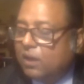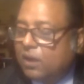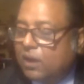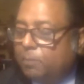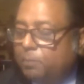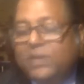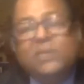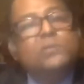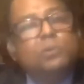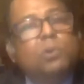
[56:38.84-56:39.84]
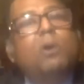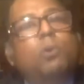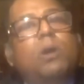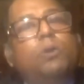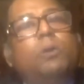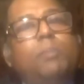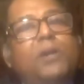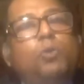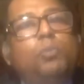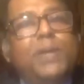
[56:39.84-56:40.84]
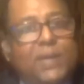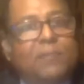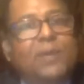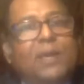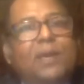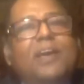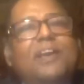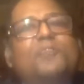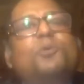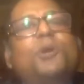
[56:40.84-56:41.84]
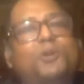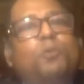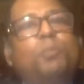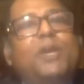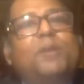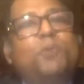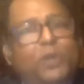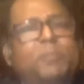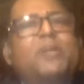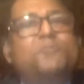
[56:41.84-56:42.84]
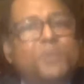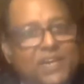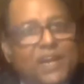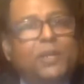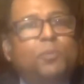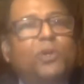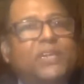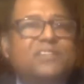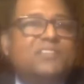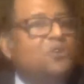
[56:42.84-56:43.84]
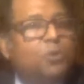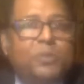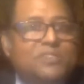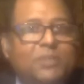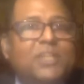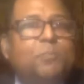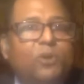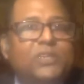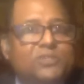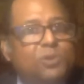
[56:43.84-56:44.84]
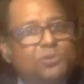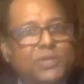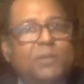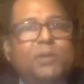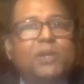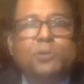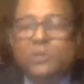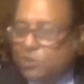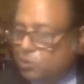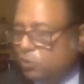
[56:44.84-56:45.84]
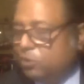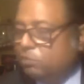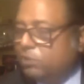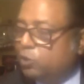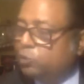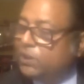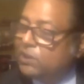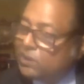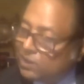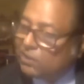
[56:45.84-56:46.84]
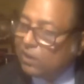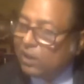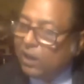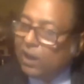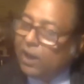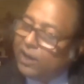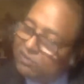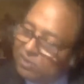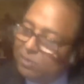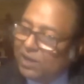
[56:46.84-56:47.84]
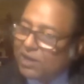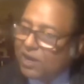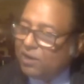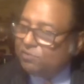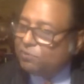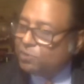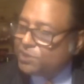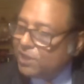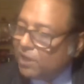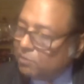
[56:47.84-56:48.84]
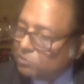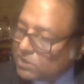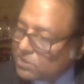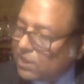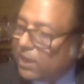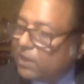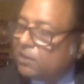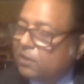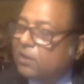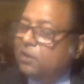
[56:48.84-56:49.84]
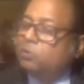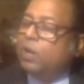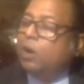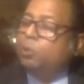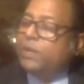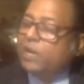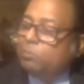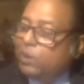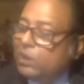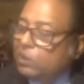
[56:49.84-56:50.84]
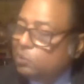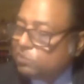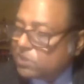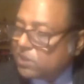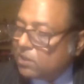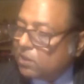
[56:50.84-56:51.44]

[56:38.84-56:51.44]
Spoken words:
companies who are doing B2B. So it could be project-based means IT projects. It could be some other projects also. Anybody who is into B2B. Then a similar kind of question, like which is there, how it can be used in